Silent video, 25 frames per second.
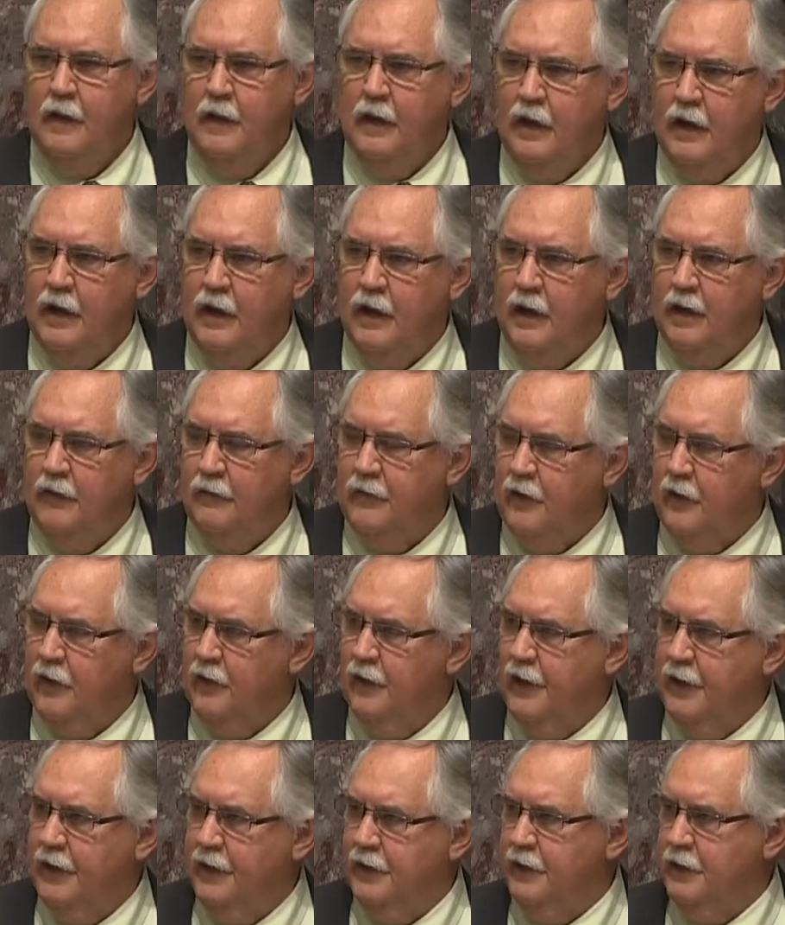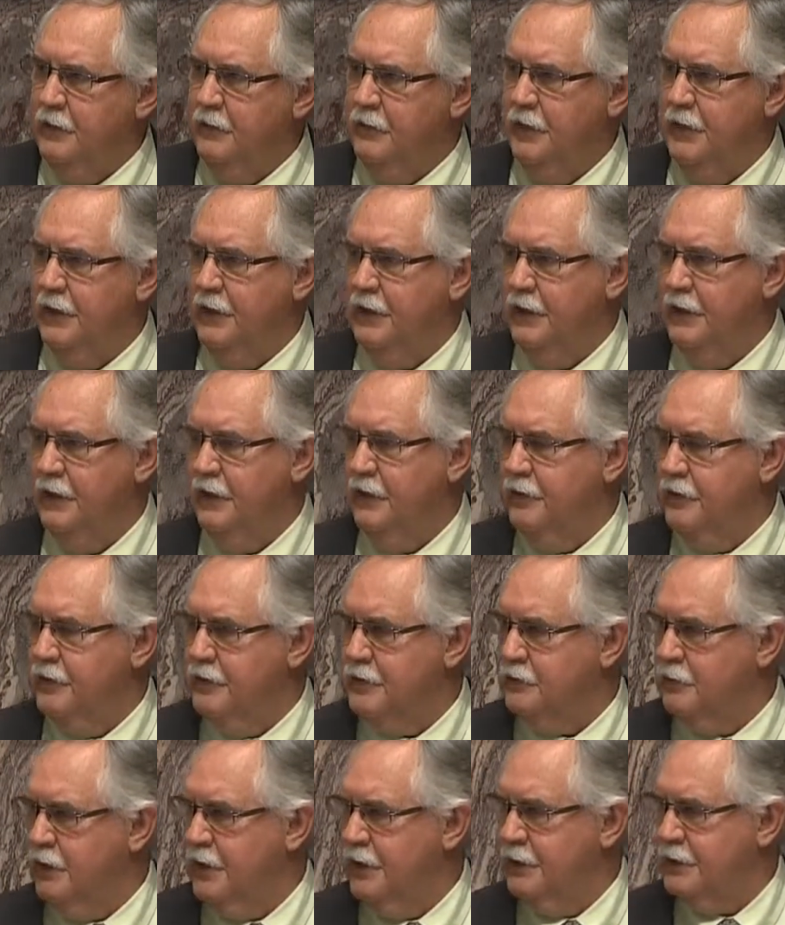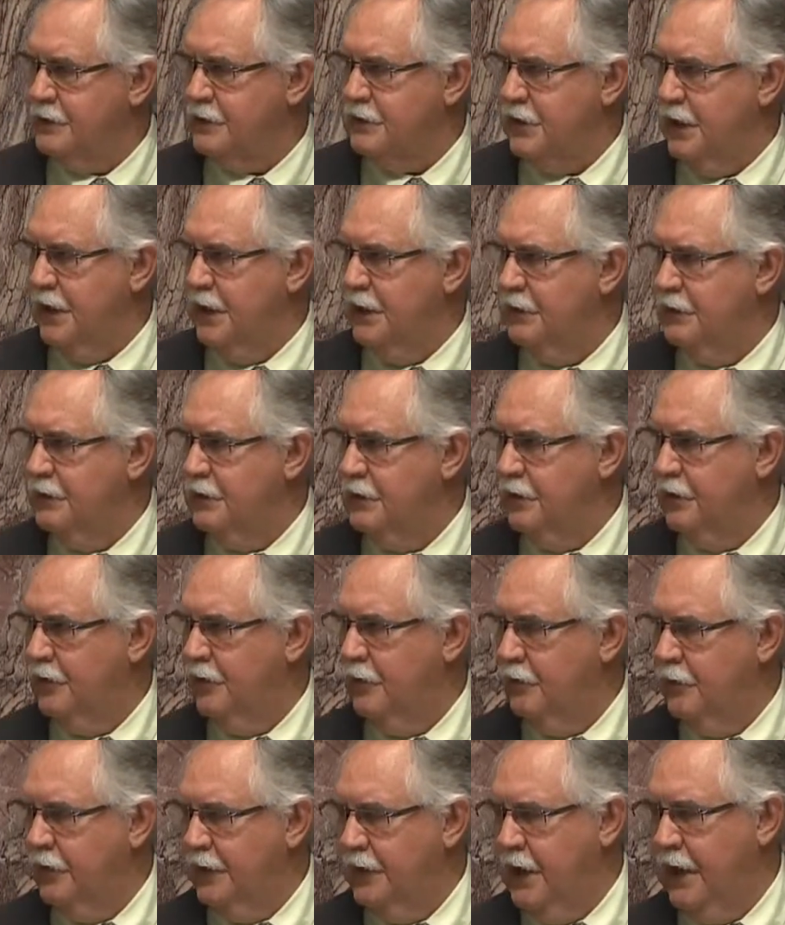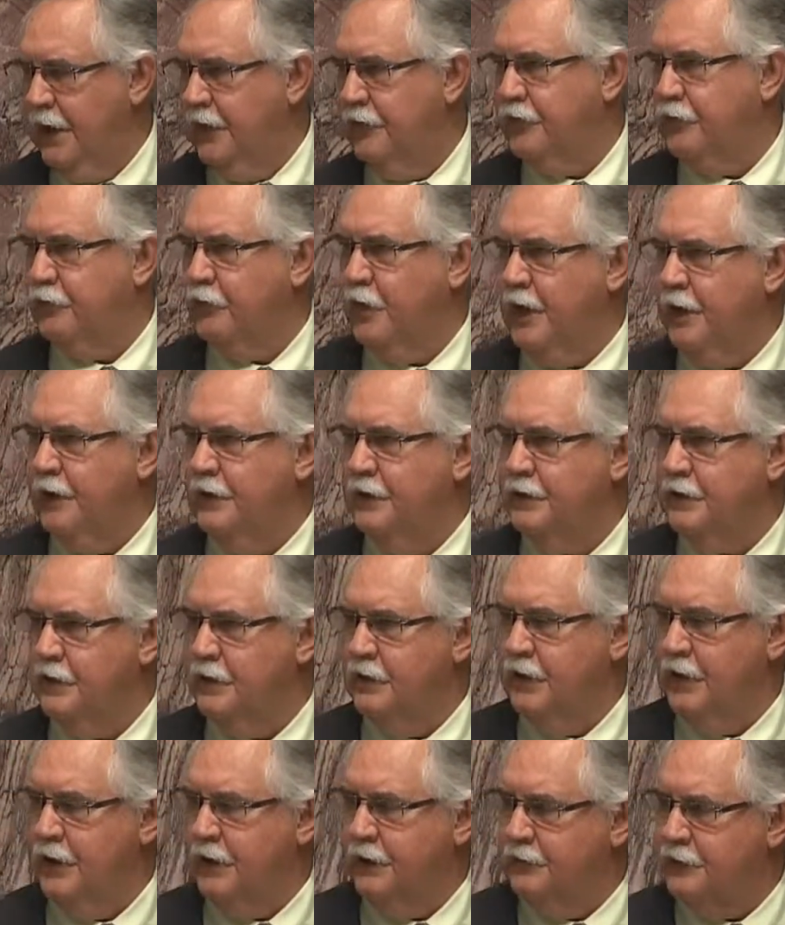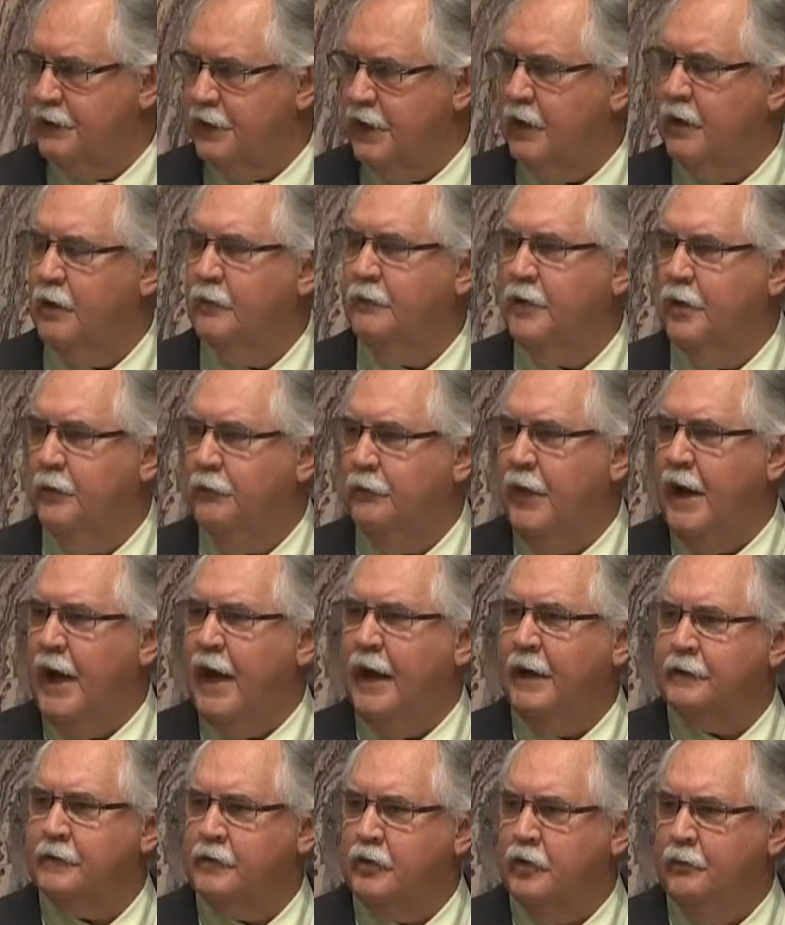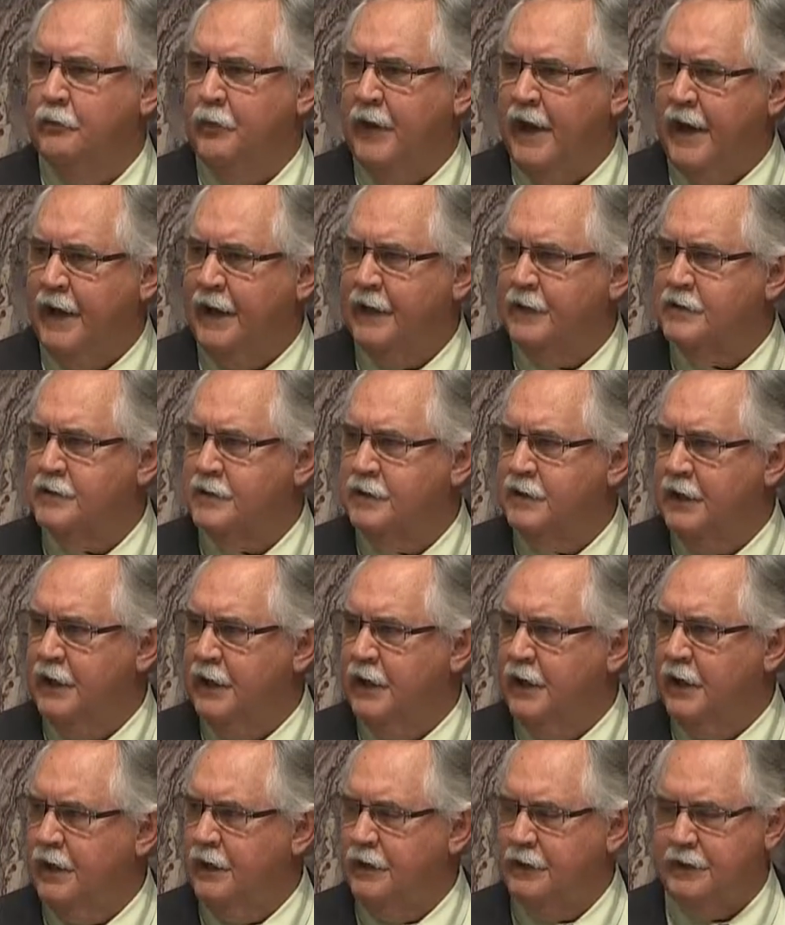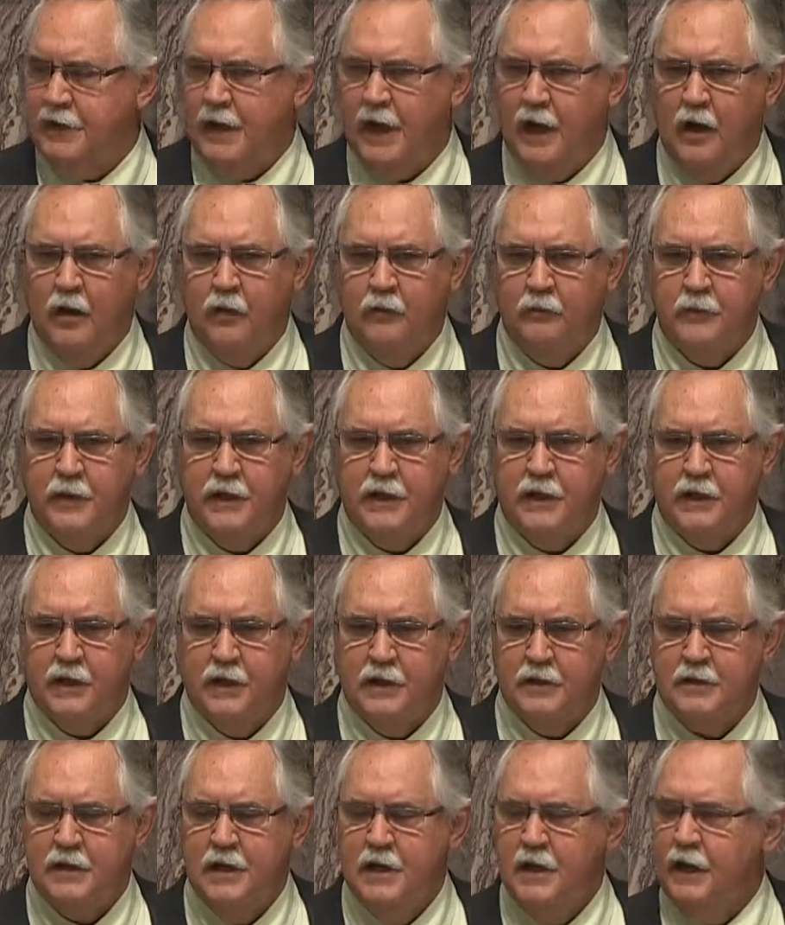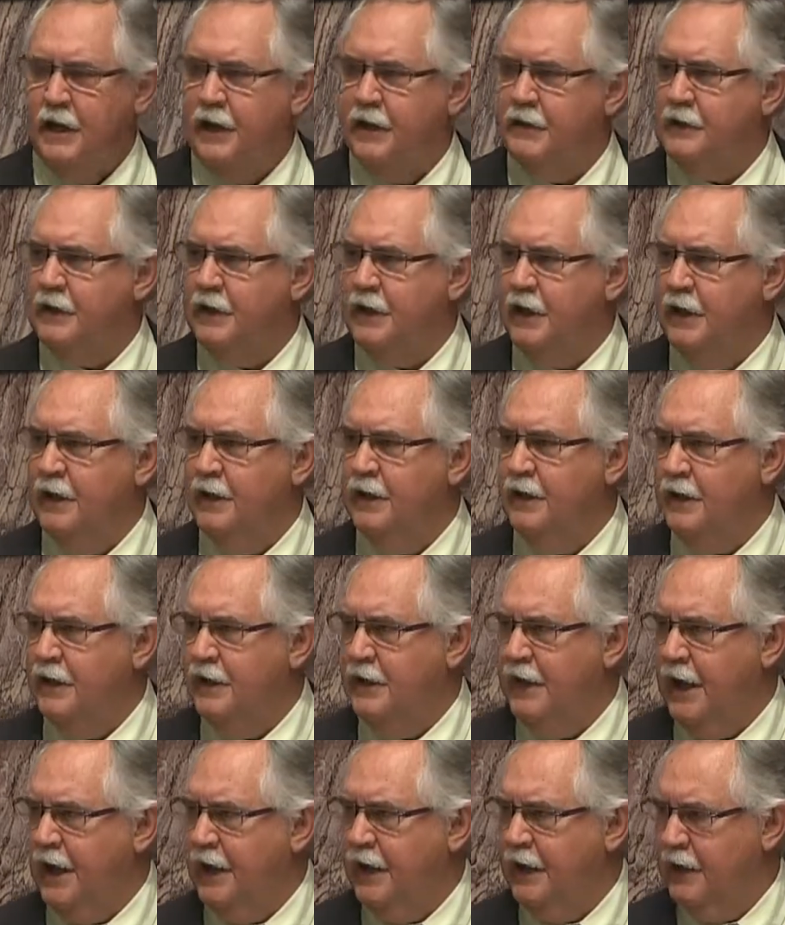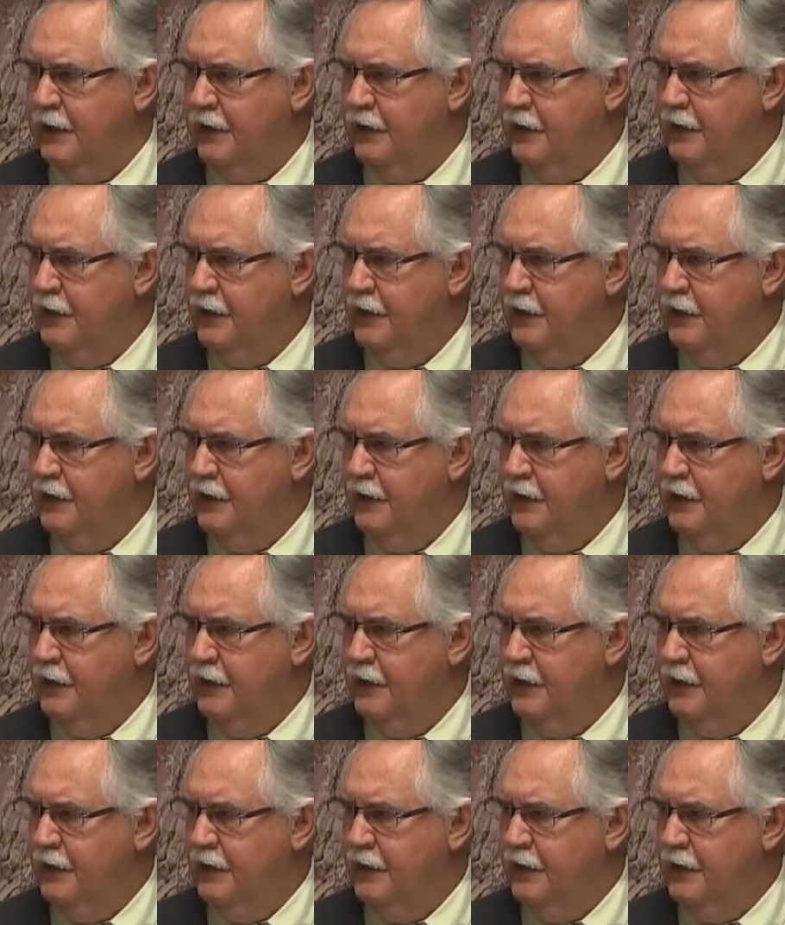of our NDP leaders once said, you know, when they threaten to leave, tell them to pack their bags and get out of town, because at the end of the day,